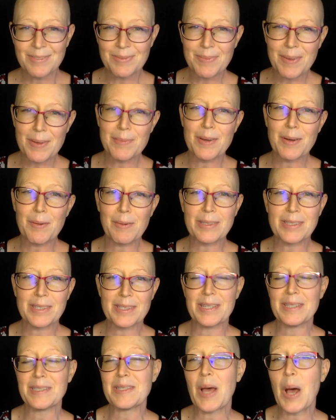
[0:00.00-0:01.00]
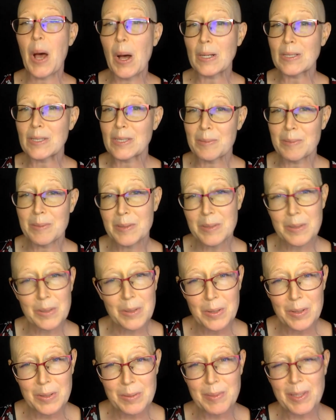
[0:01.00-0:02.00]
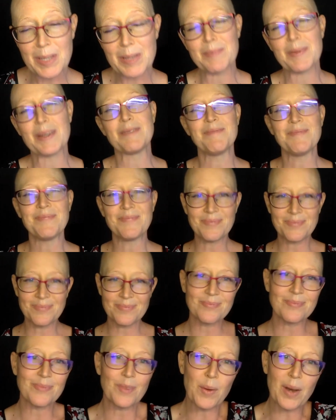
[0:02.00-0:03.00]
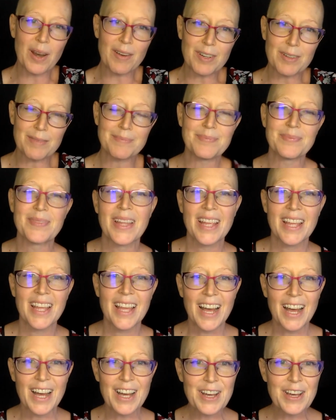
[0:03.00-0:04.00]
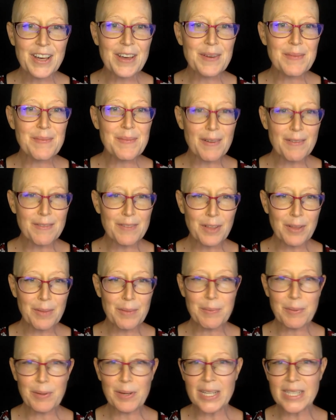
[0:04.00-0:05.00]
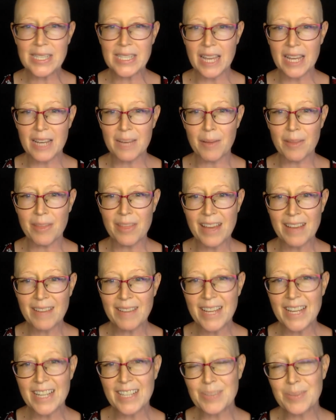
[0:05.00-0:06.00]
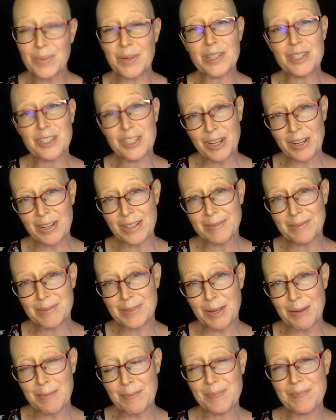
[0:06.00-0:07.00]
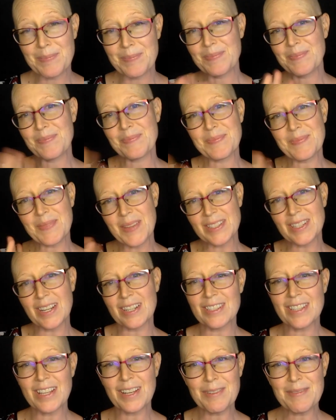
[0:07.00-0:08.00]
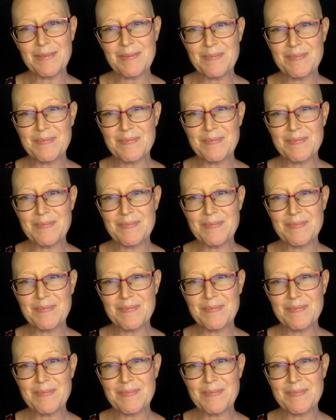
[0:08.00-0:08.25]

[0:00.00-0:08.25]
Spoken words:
maybe it wasn't as awesome as it could be, but whatever. I'm feeling pretty excited about that, and I just wanted to share it. So talk to you later.